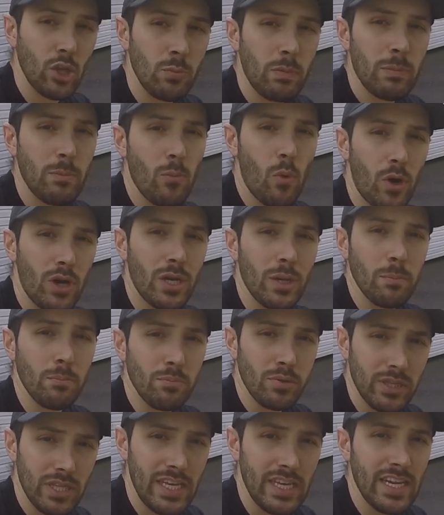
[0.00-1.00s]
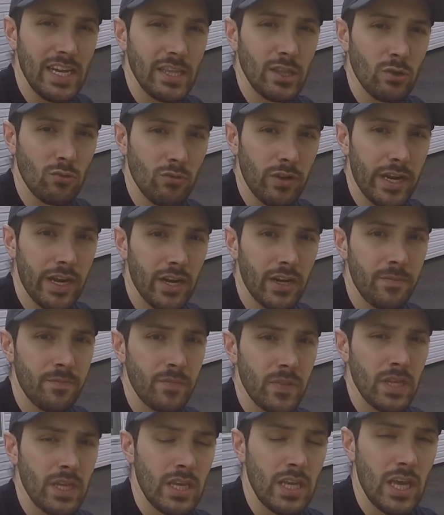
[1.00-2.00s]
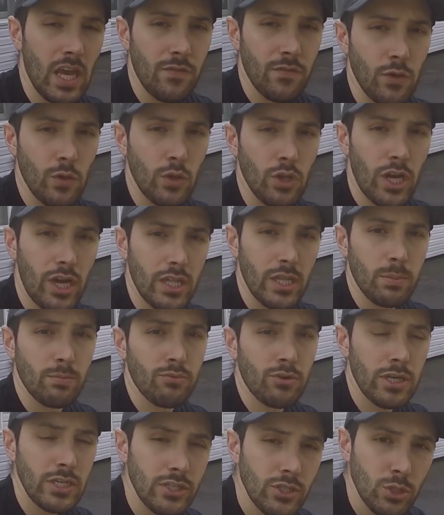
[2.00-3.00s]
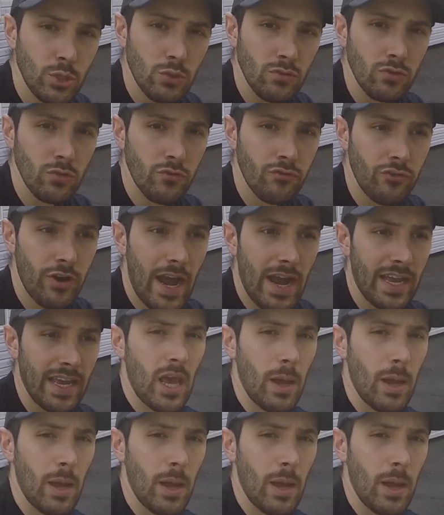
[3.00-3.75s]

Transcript: bit more complete in the rear. If you look at the Prinsu roof rack,